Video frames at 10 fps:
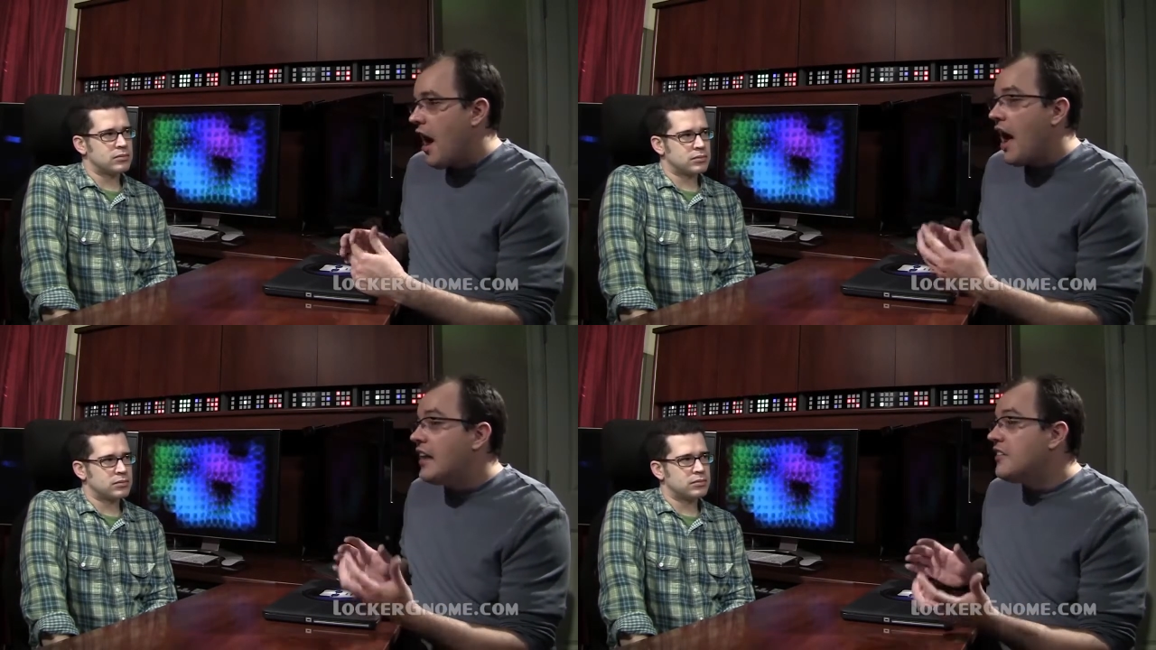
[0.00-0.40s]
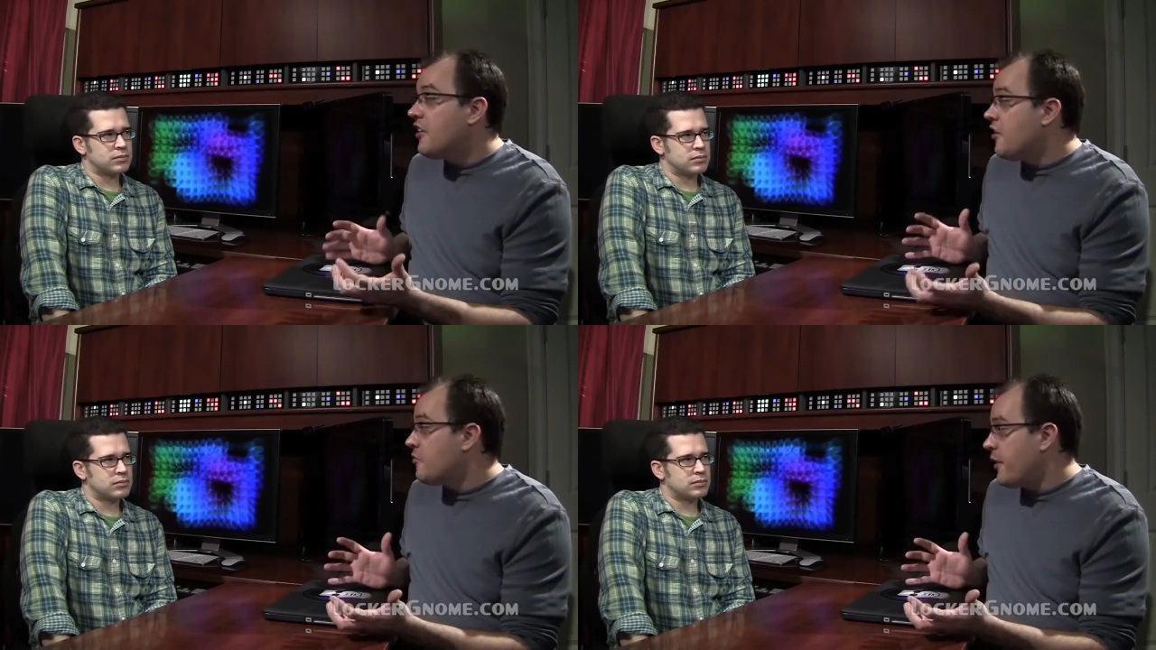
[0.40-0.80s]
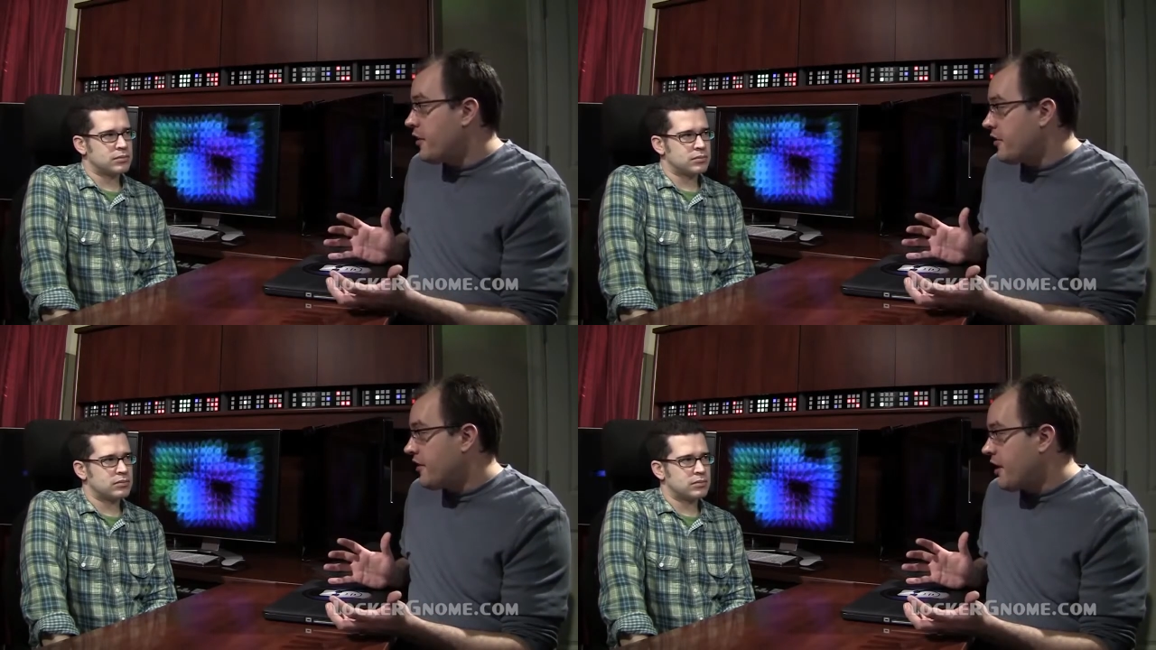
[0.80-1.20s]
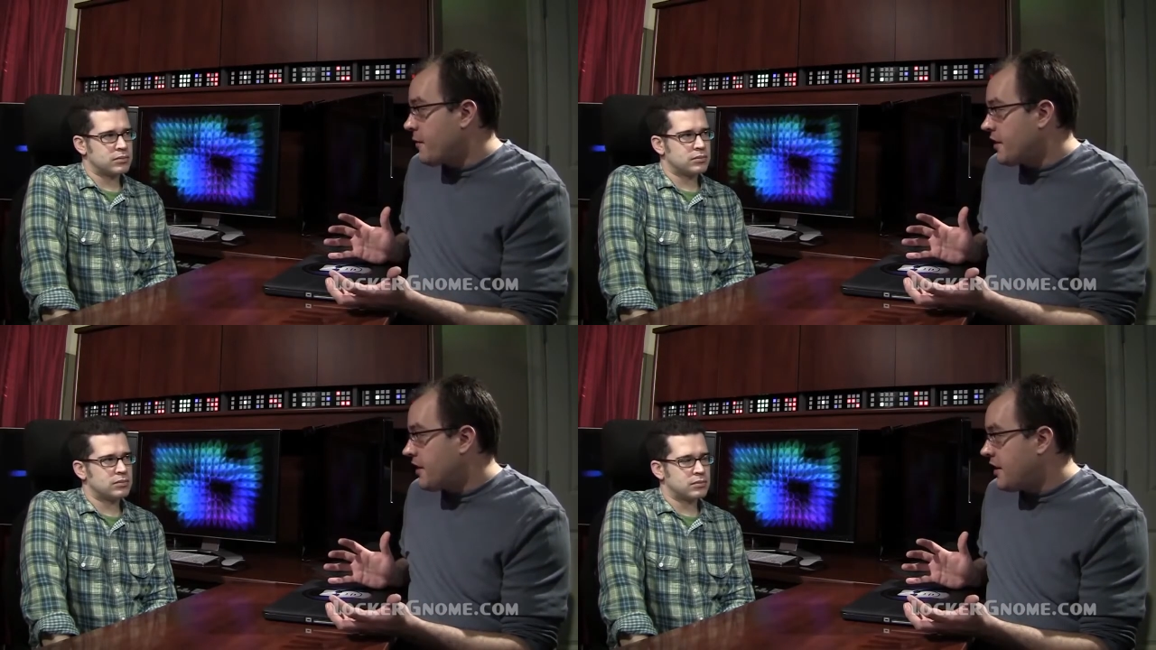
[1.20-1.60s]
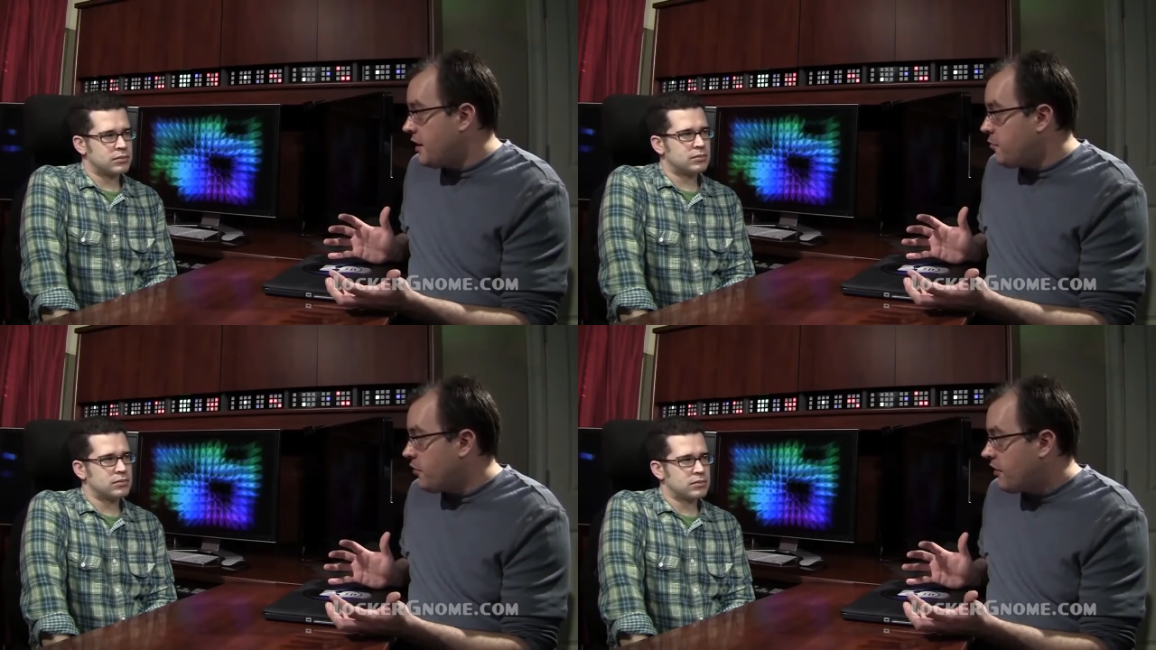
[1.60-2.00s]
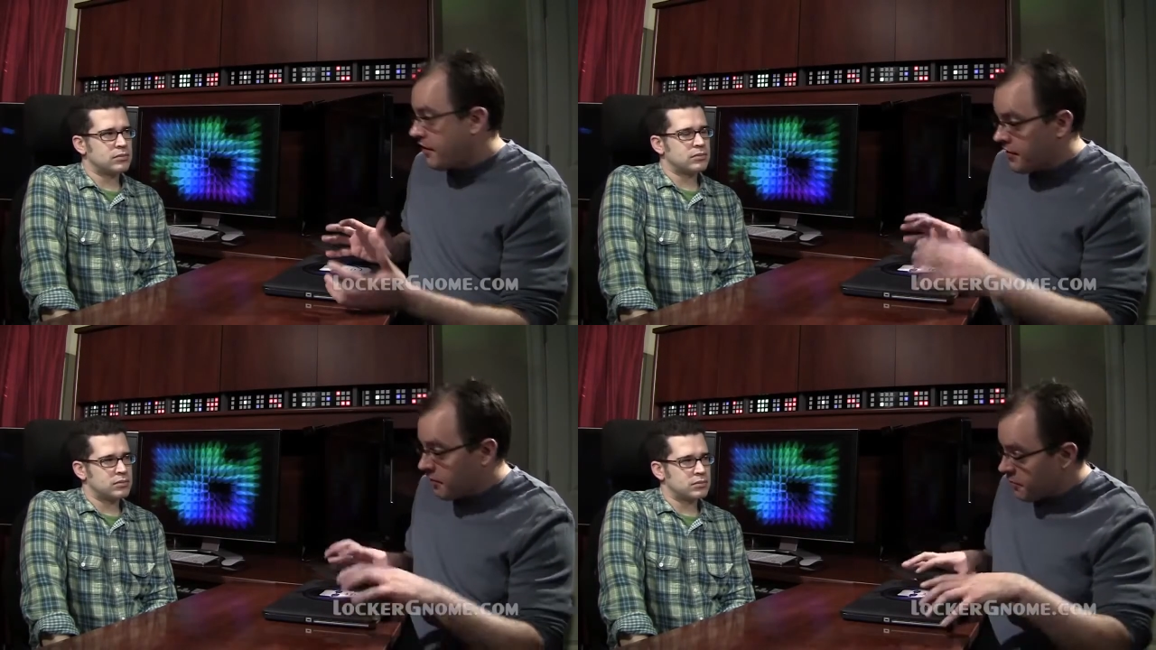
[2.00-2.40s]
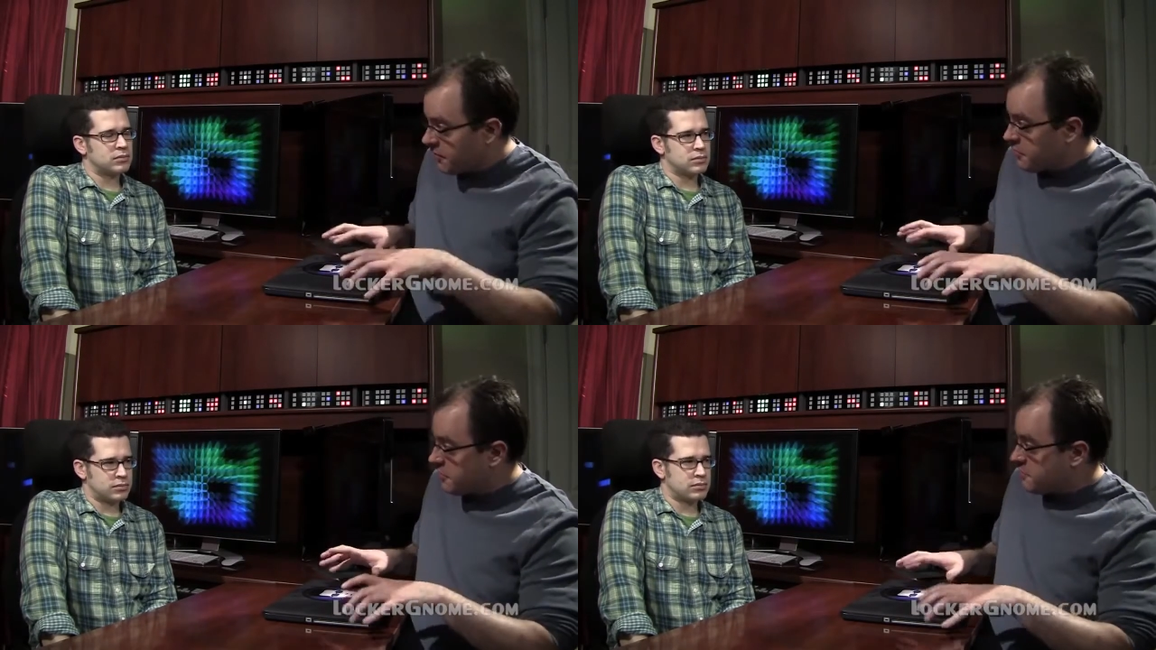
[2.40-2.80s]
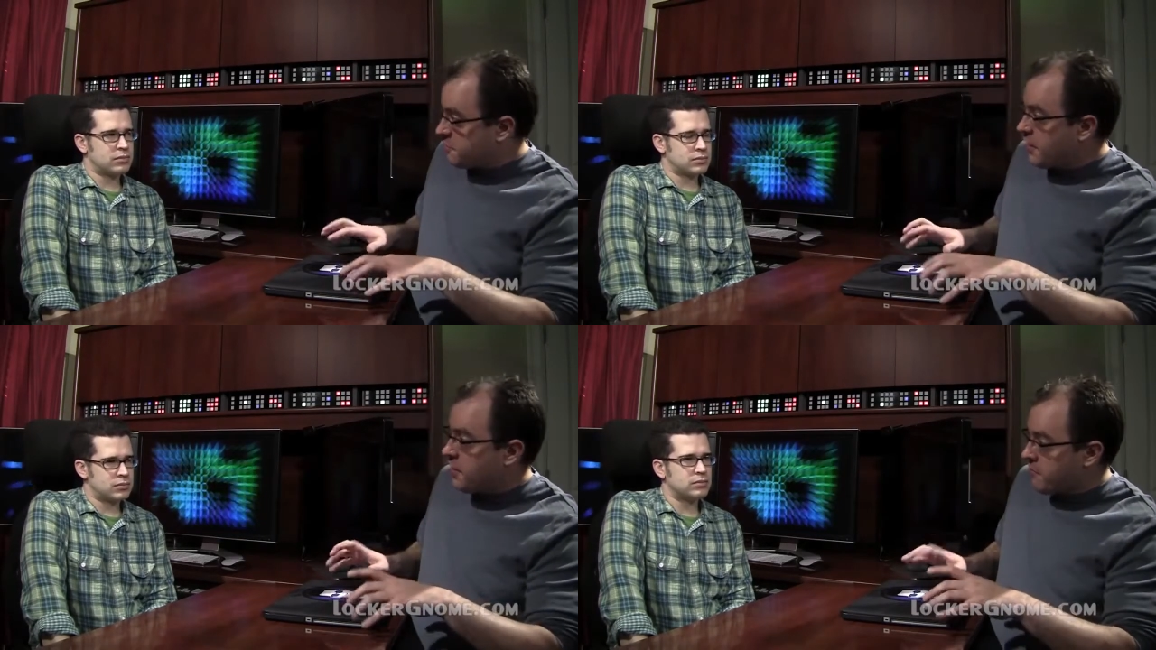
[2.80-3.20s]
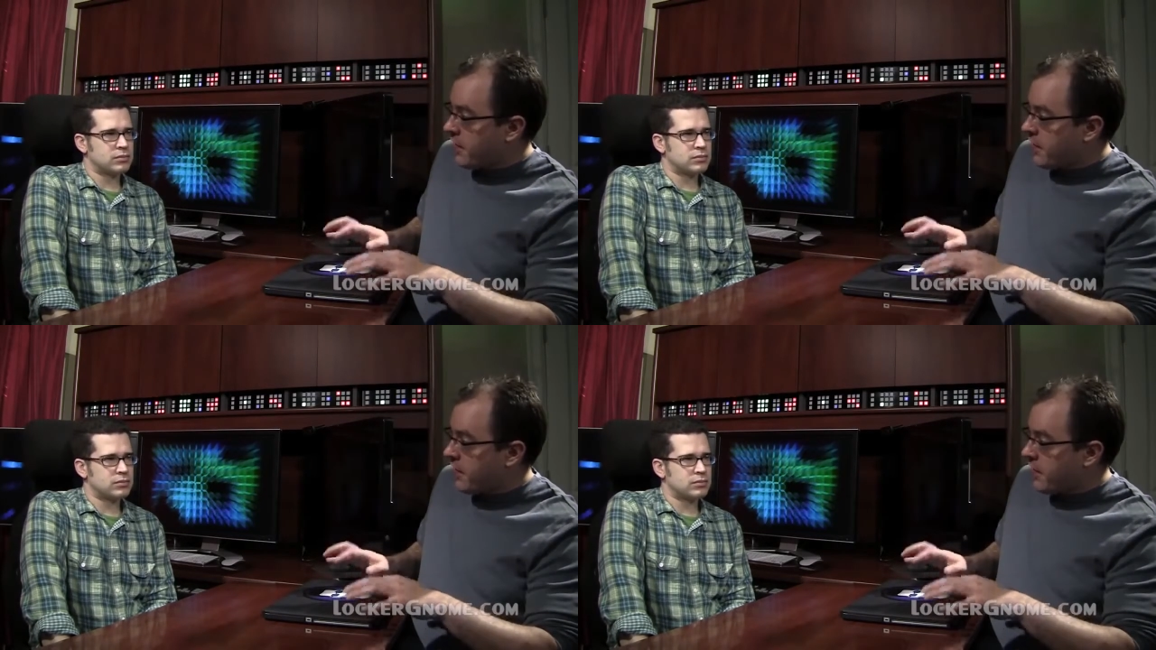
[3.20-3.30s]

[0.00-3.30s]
Speaker 1: I love my ergonomic keyboard. I've got one of those split